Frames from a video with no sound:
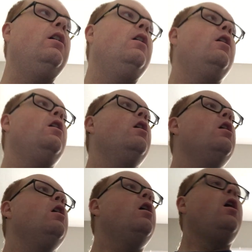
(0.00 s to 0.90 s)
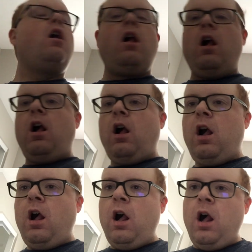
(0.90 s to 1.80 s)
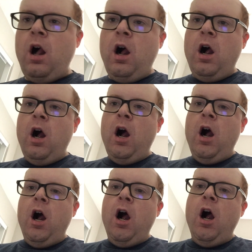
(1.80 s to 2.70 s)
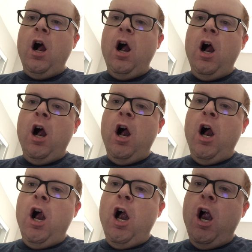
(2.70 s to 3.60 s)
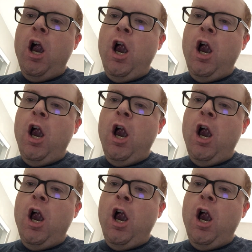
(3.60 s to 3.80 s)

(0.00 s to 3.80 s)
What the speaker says: (silence)